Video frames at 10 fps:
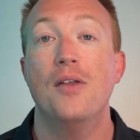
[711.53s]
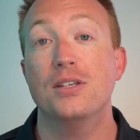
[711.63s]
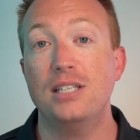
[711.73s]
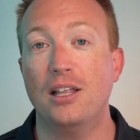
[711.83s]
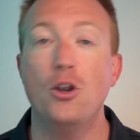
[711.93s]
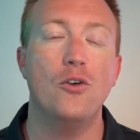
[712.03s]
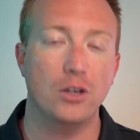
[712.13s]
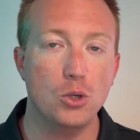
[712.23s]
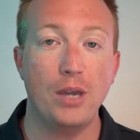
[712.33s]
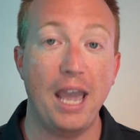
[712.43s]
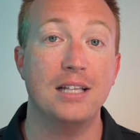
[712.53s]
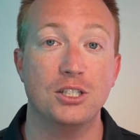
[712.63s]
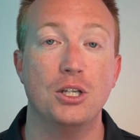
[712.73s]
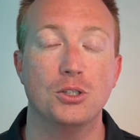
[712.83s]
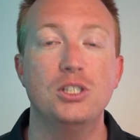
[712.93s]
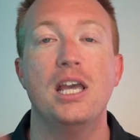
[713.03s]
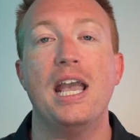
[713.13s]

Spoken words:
The Stella Nova, you can still see,